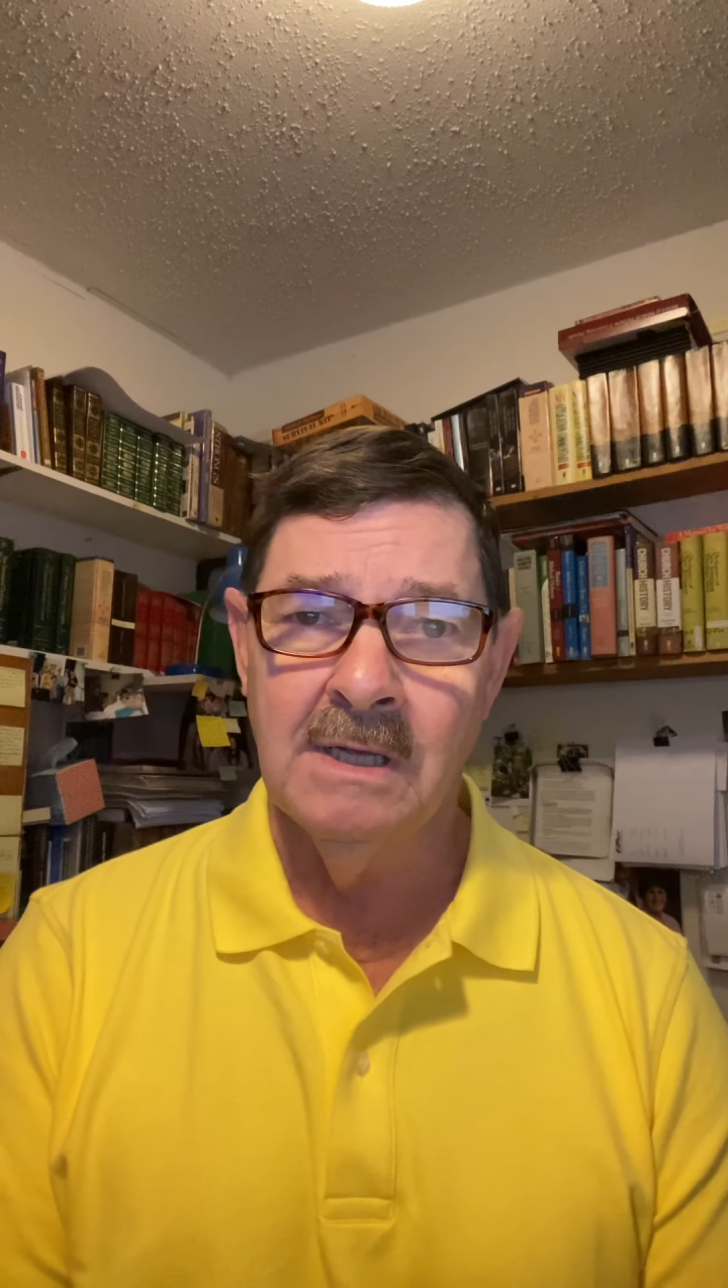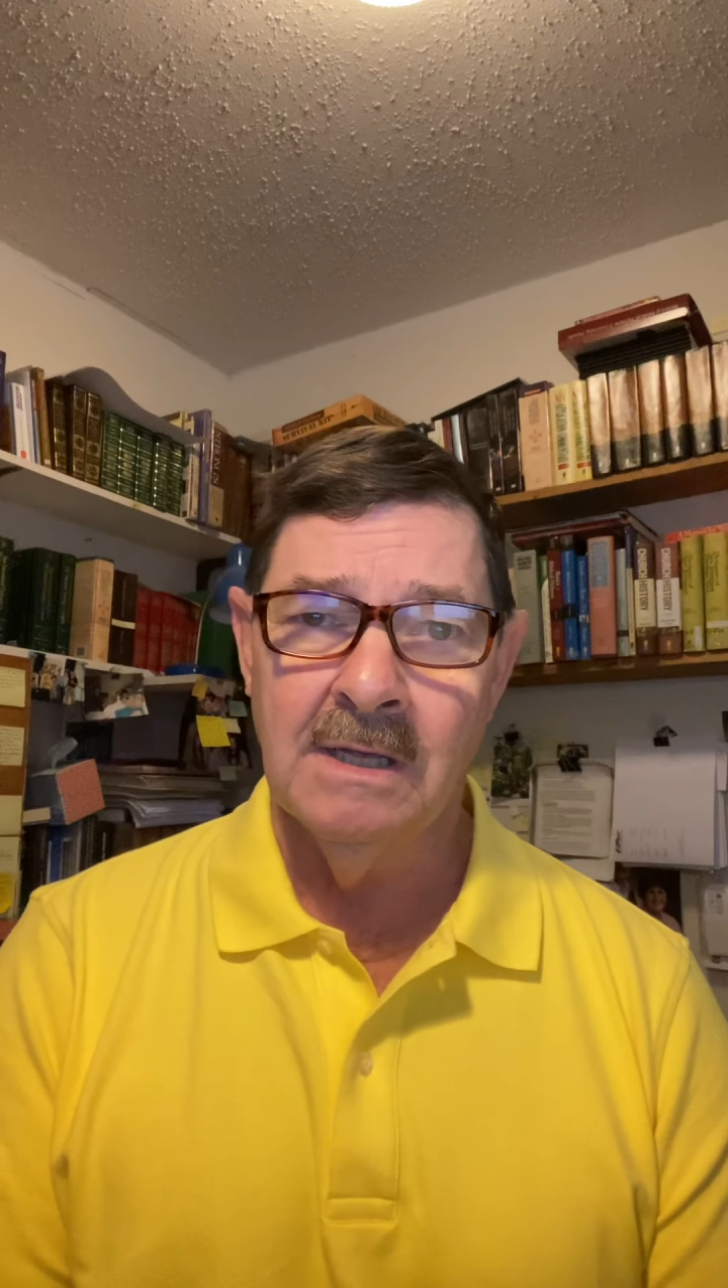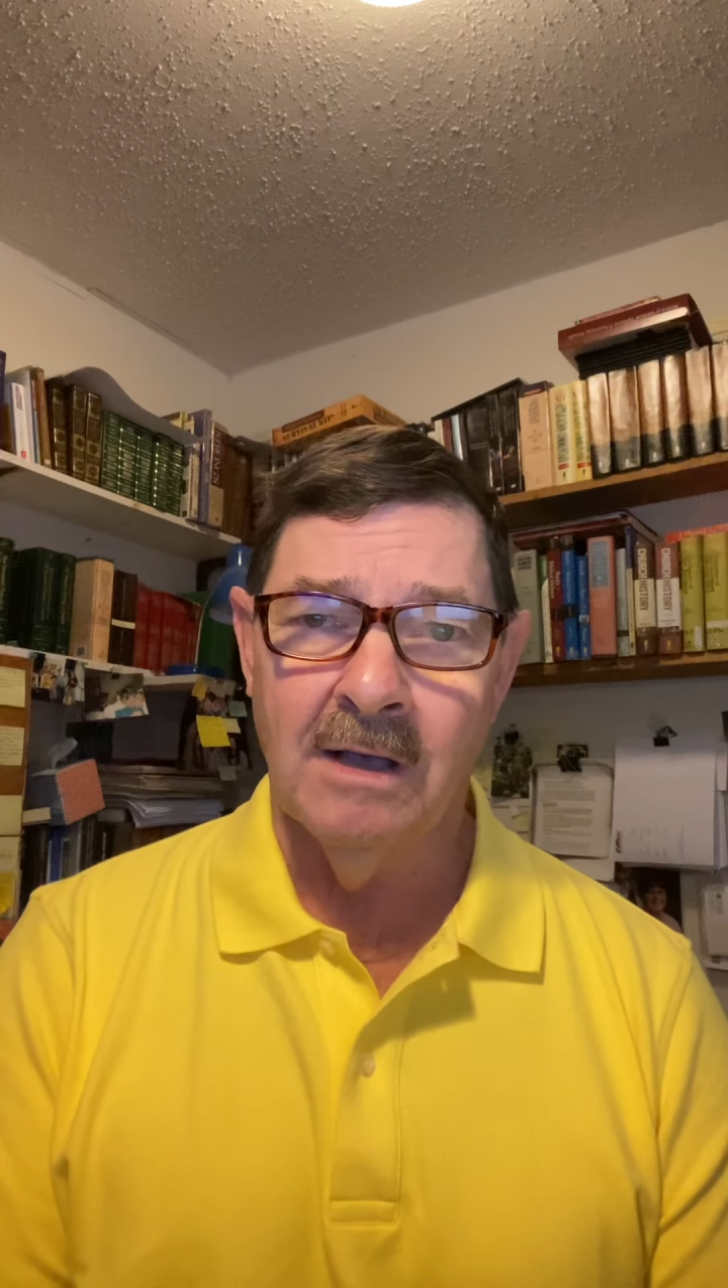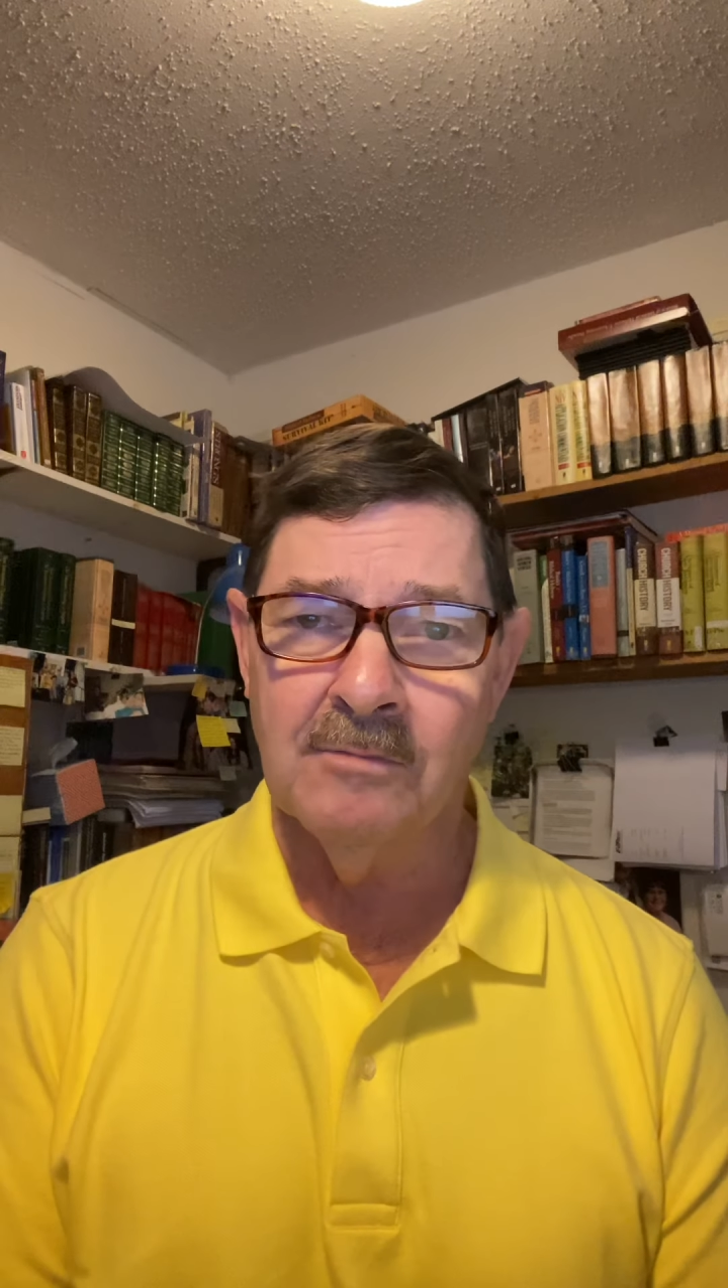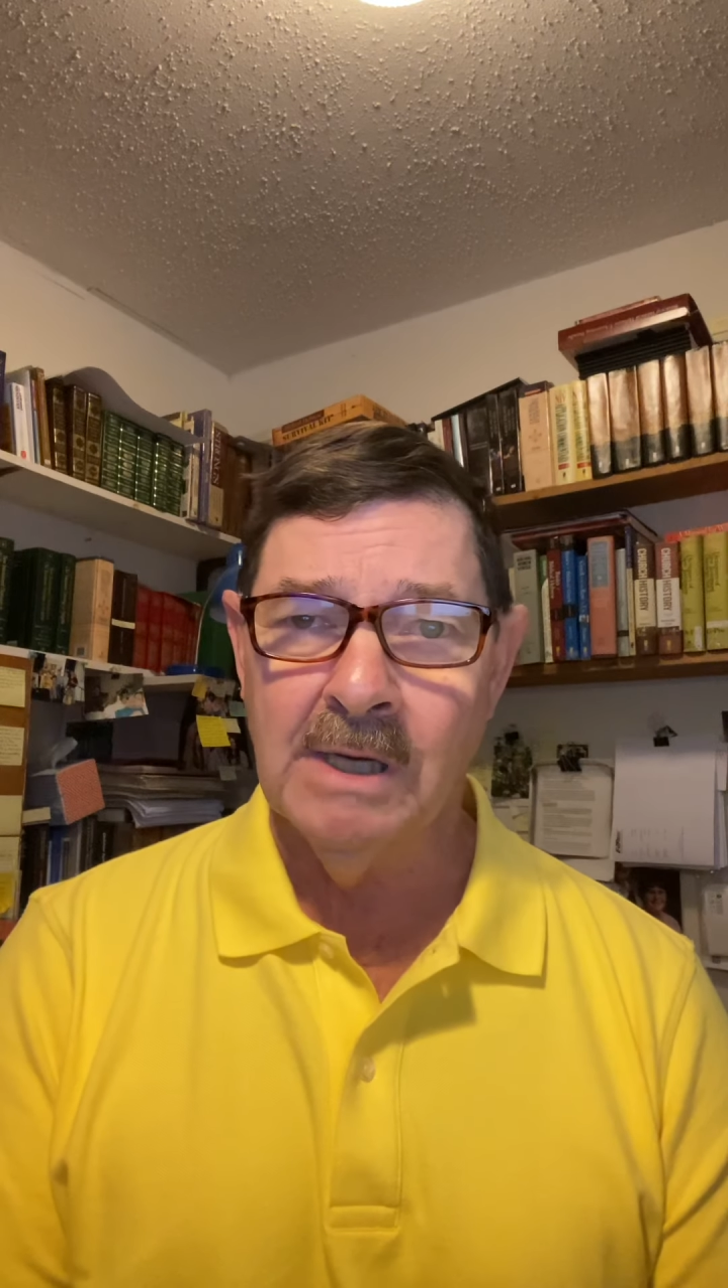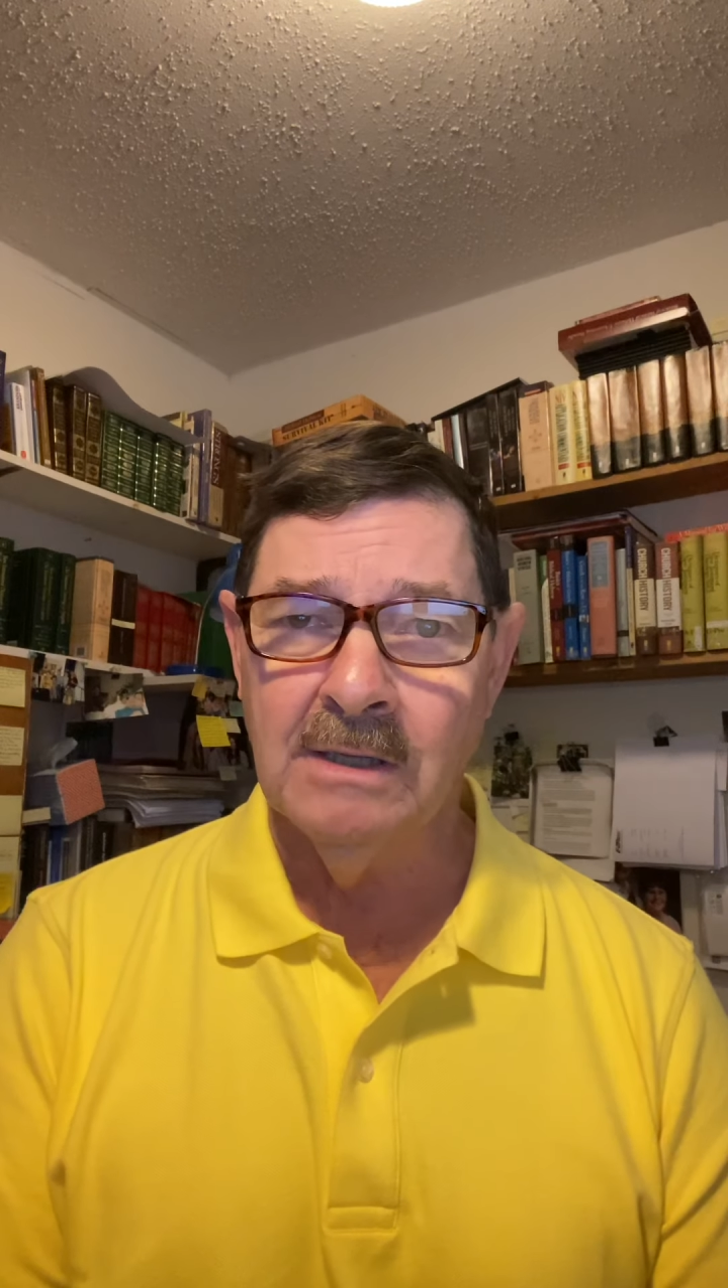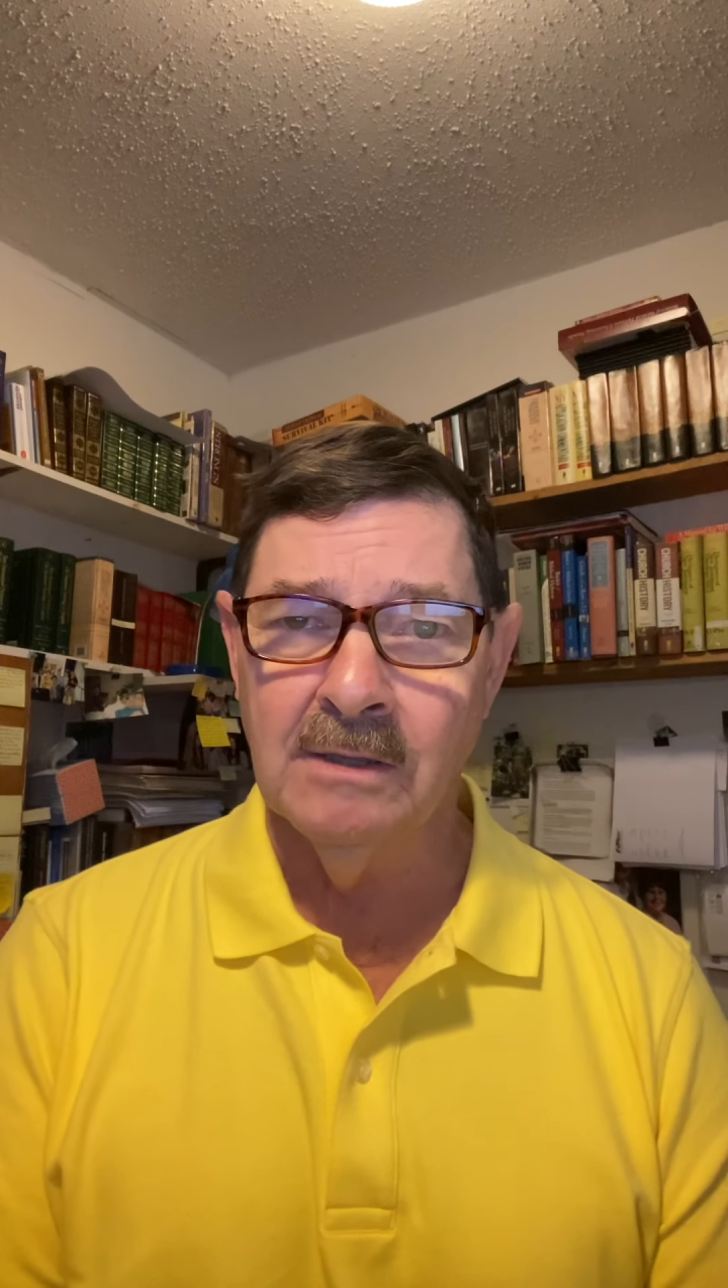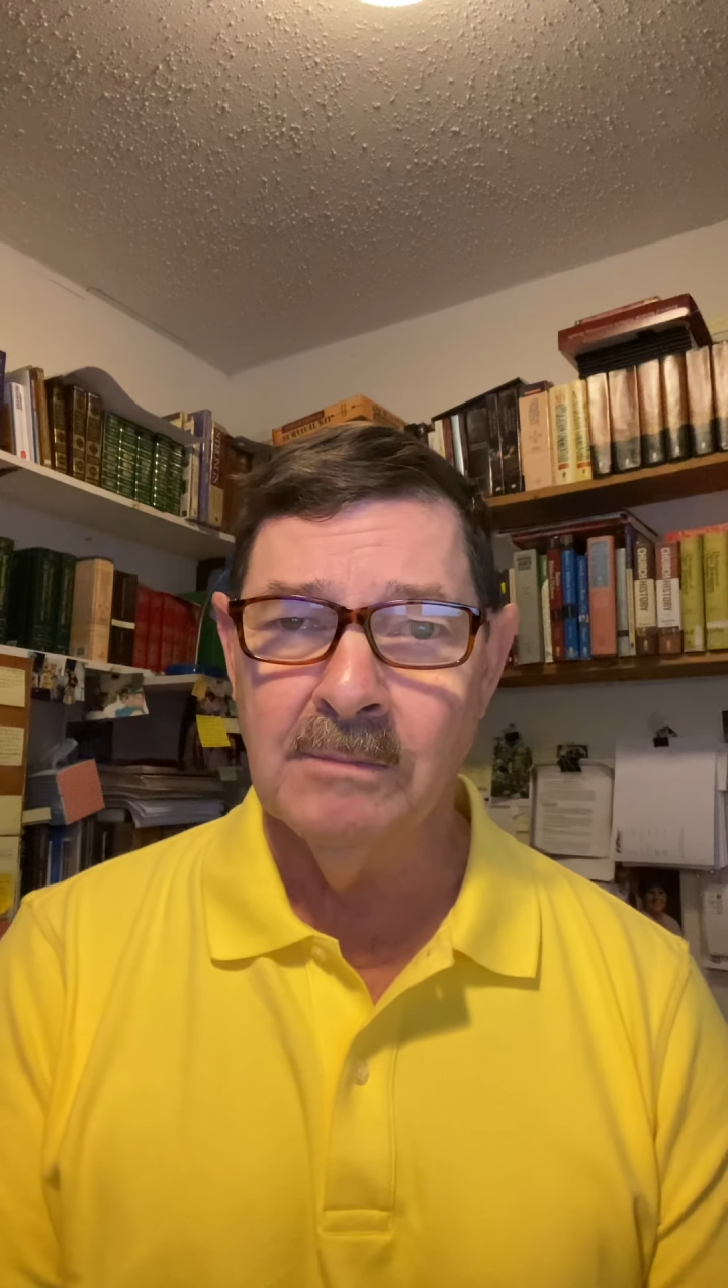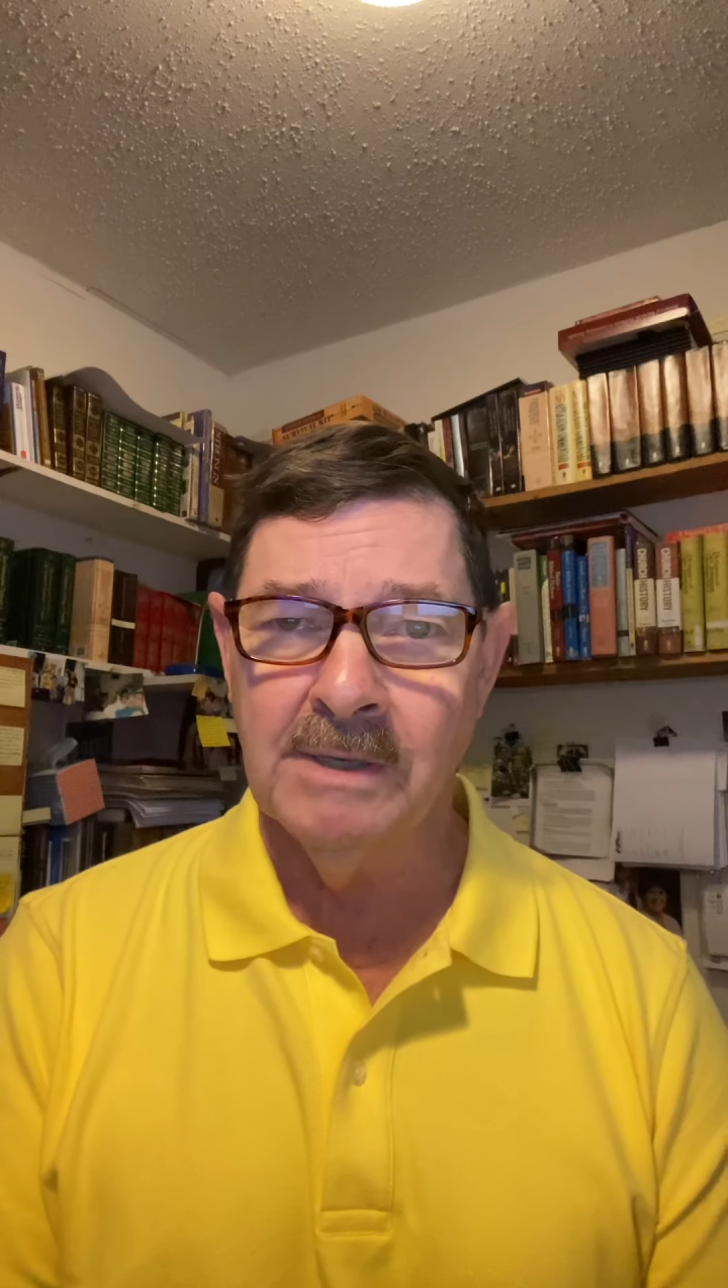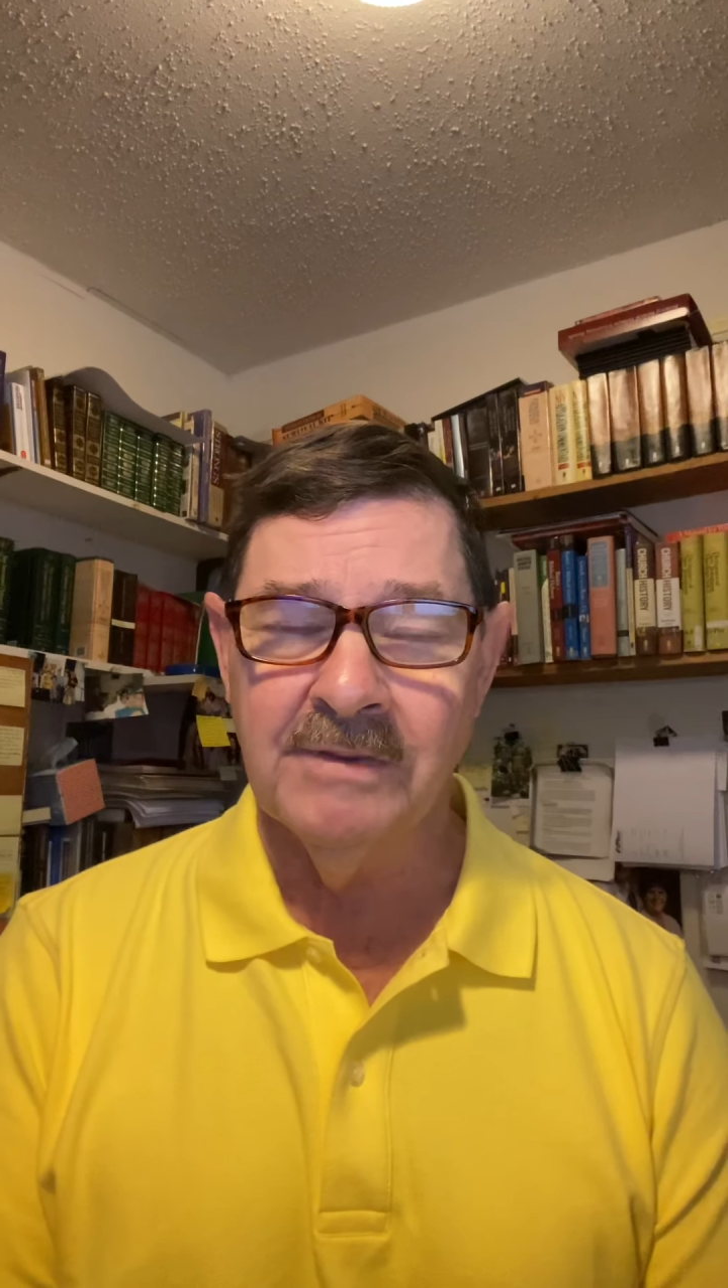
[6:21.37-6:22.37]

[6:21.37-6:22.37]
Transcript: I'll read a little bit of